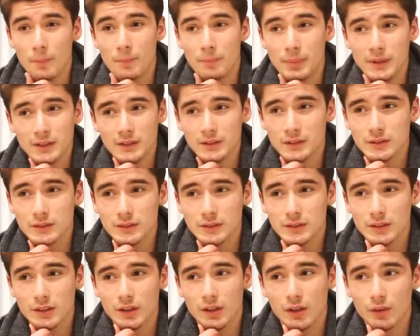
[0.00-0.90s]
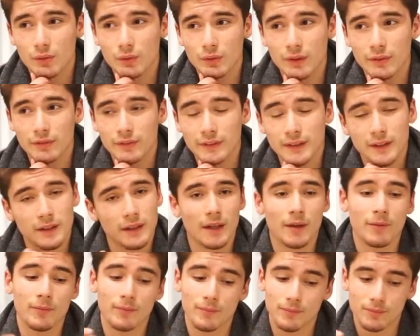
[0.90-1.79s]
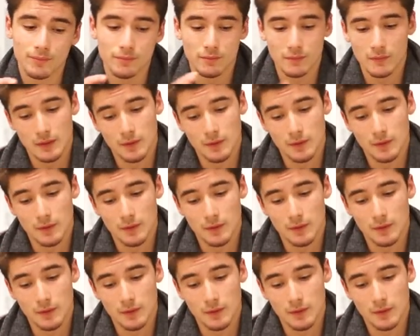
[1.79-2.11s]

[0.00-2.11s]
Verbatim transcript: bills are roughly, and